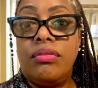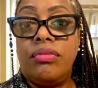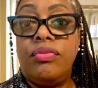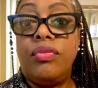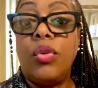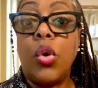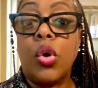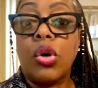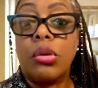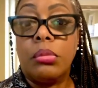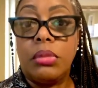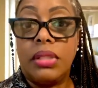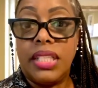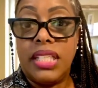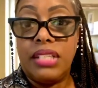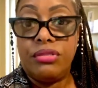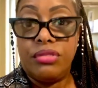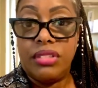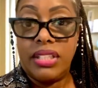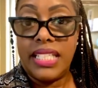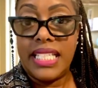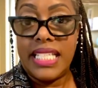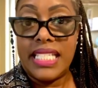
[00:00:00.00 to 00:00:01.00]
formally
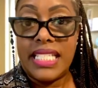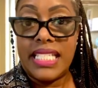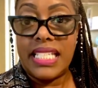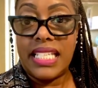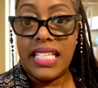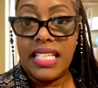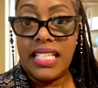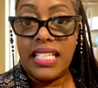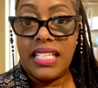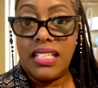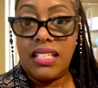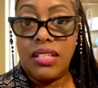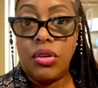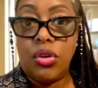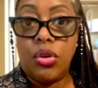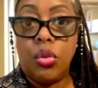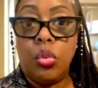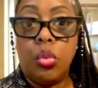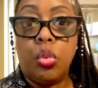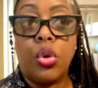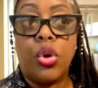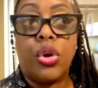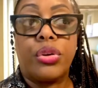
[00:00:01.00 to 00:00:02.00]
released it or
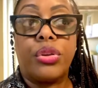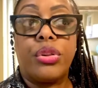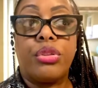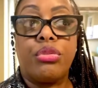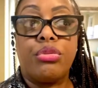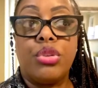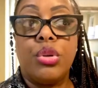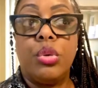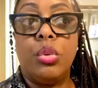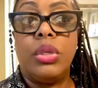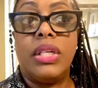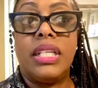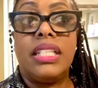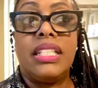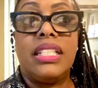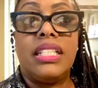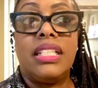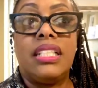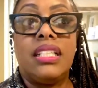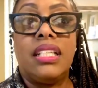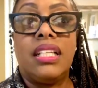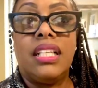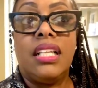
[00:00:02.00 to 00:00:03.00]
worked through it
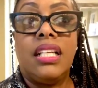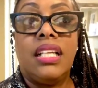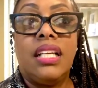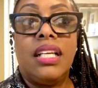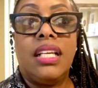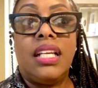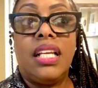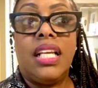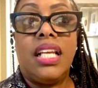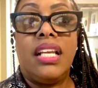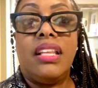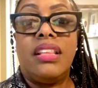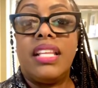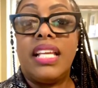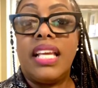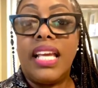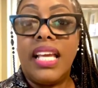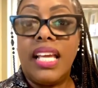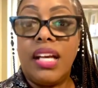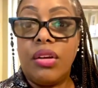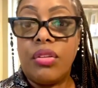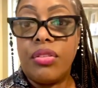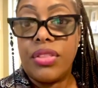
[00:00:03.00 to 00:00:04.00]
in the
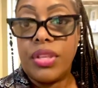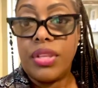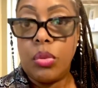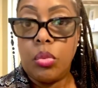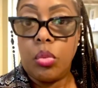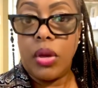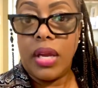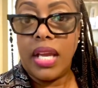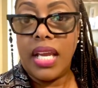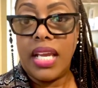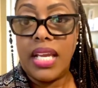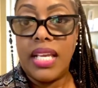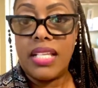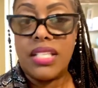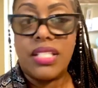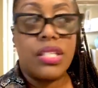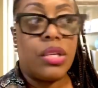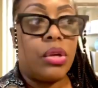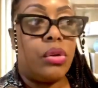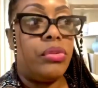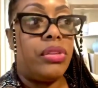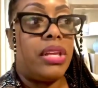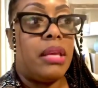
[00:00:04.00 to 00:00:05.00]
healthy way.
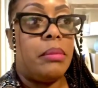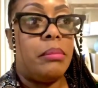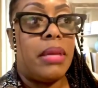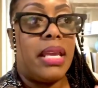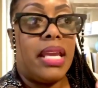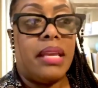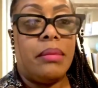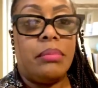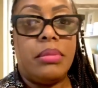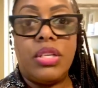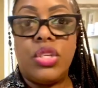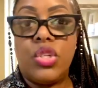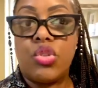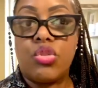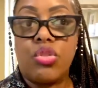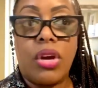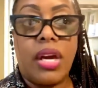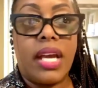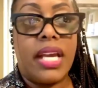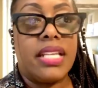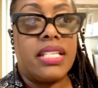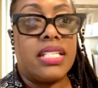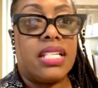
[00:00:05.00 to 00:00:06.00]
So they may be
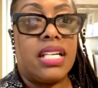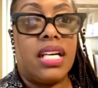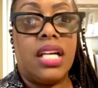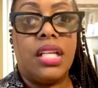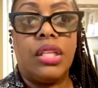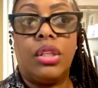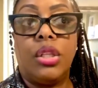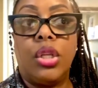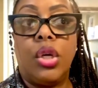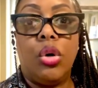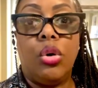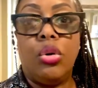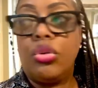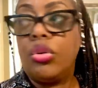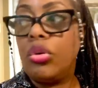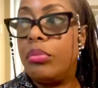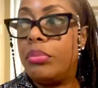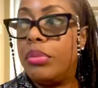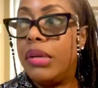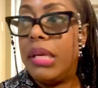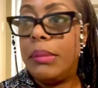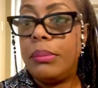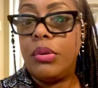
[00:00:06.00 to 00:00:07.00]
trying to unload on
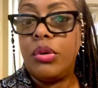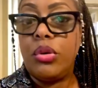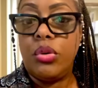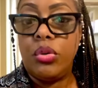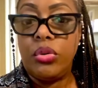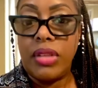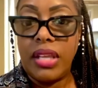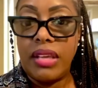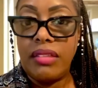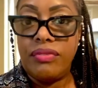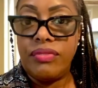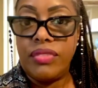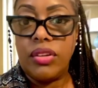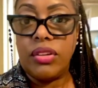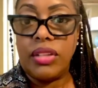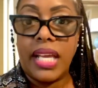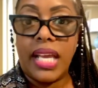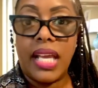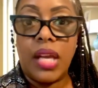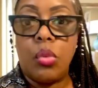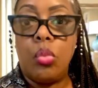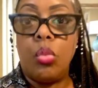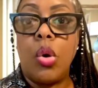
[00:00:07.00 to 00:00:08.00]
people who they feel
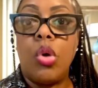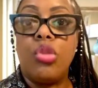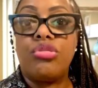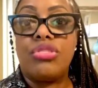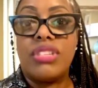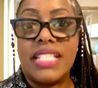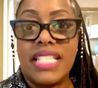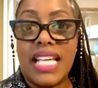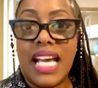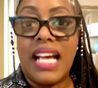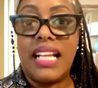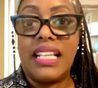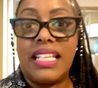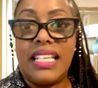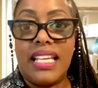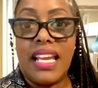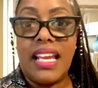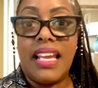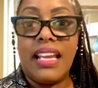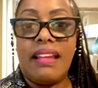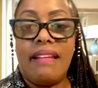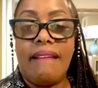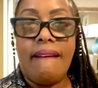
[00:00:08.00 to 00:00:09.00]
like won't
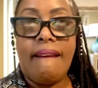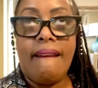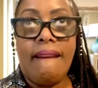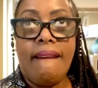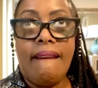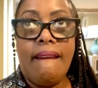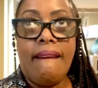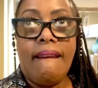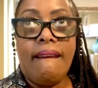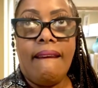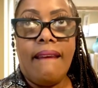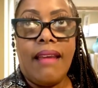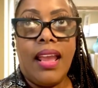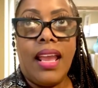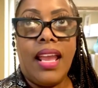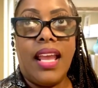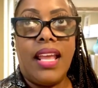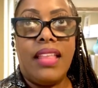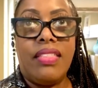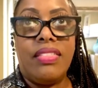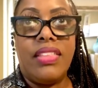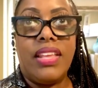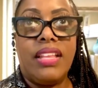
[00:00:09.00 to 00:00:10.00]
retaliate.
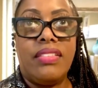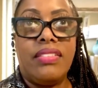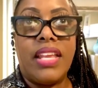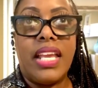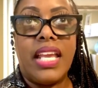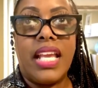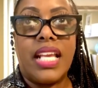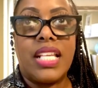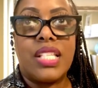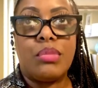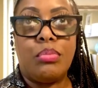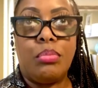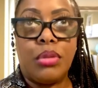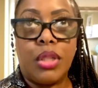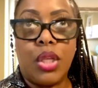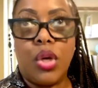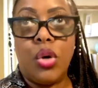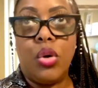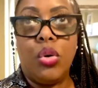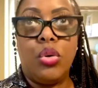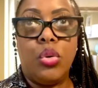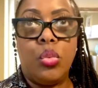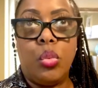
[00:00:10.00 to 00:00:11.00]
And then they
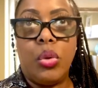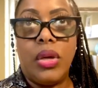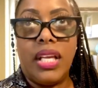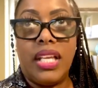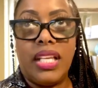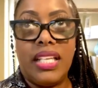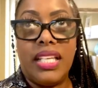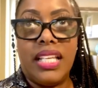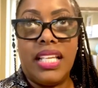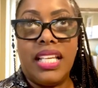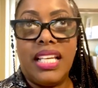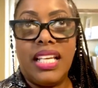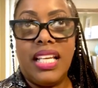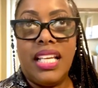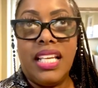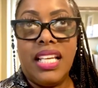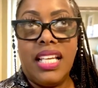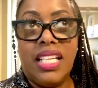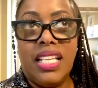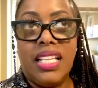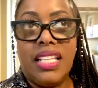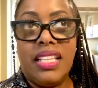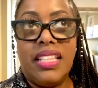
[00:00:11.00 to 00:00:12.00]
explode when
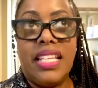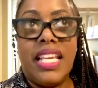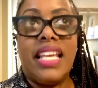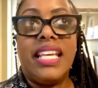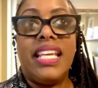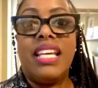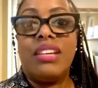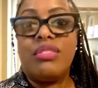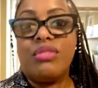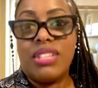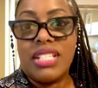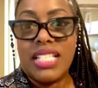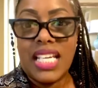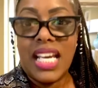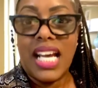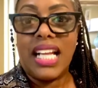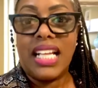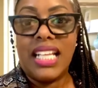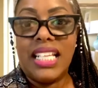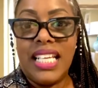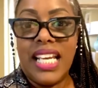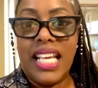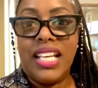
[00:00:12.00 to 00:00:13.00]
they get
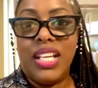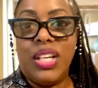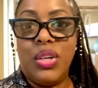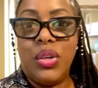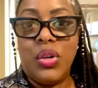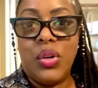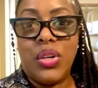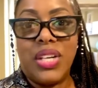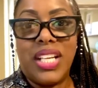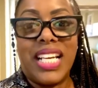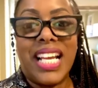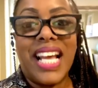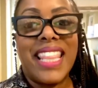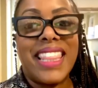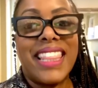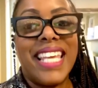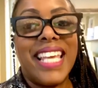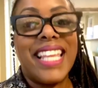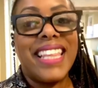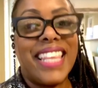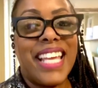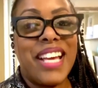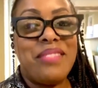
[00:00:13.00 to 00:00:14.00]
retaliated on. And I
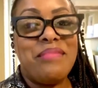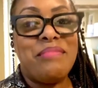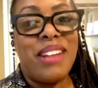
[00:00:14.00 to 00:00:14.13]
think that